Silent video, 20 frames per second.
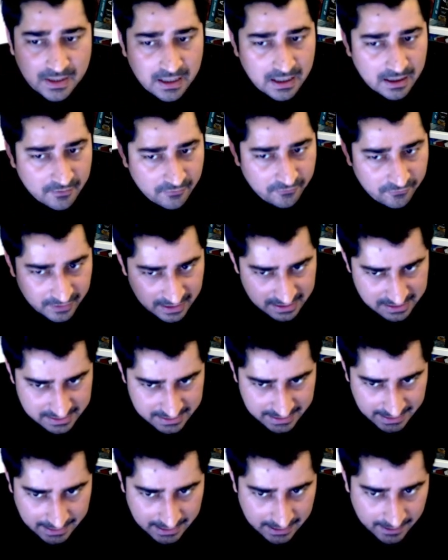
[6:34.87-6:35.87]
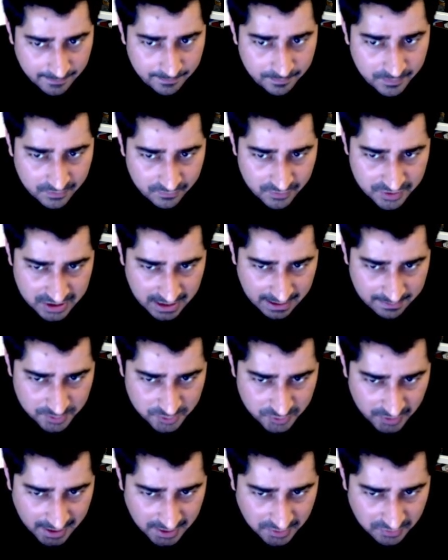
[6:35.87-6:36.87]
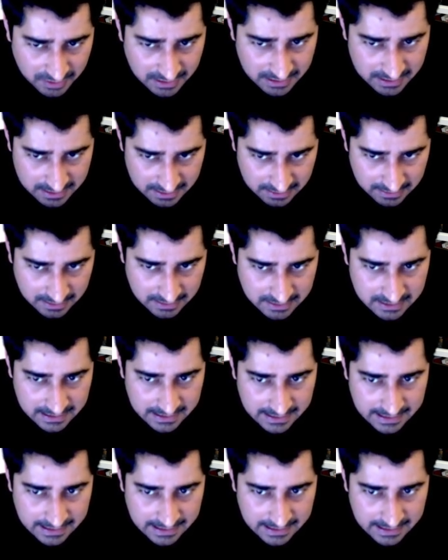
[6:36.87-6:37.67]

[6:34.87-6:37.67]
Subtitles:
a fresh data which I'm trying to insert